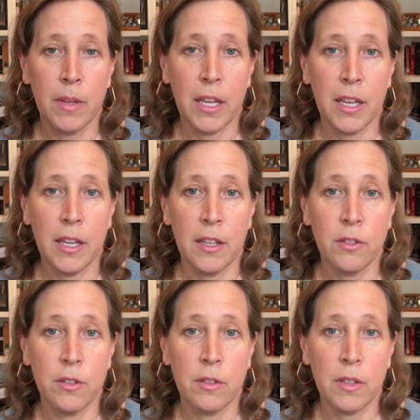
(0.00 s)

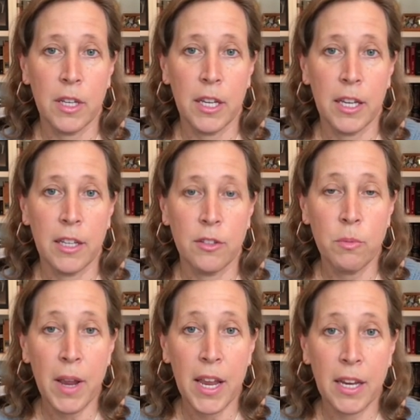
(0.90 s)
is
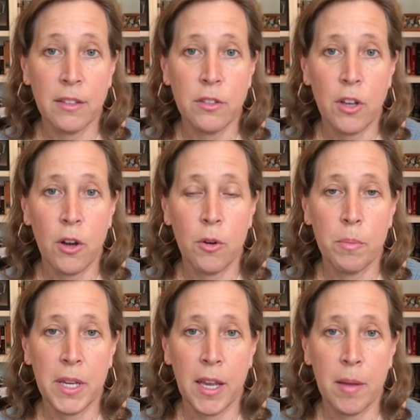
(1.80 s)
raise. So
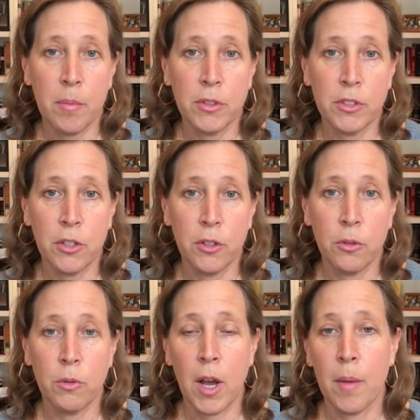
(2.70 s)
being able
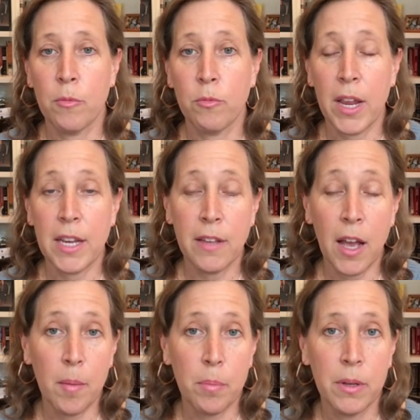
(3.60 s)
to raise
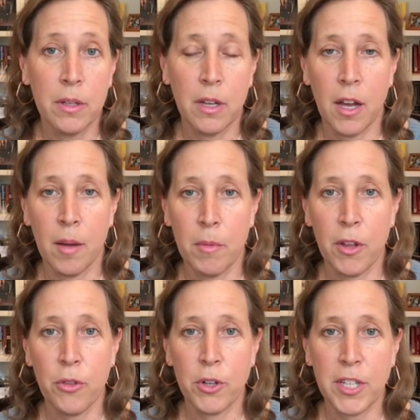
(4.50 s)
up
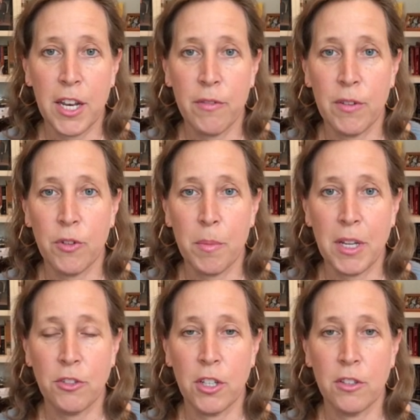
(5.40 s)
authoritative
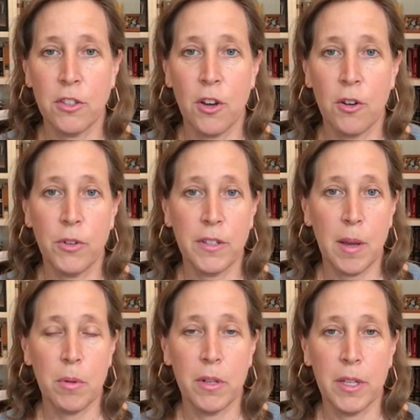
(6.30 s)
information. So, for
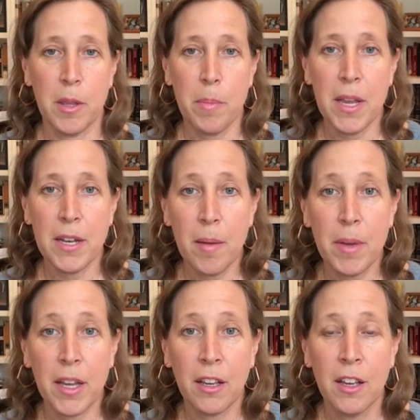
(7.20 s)
example, in the
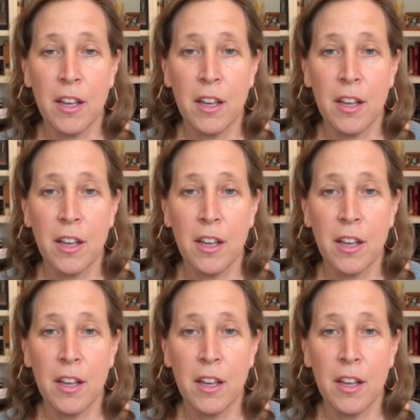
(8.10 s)
pandemic,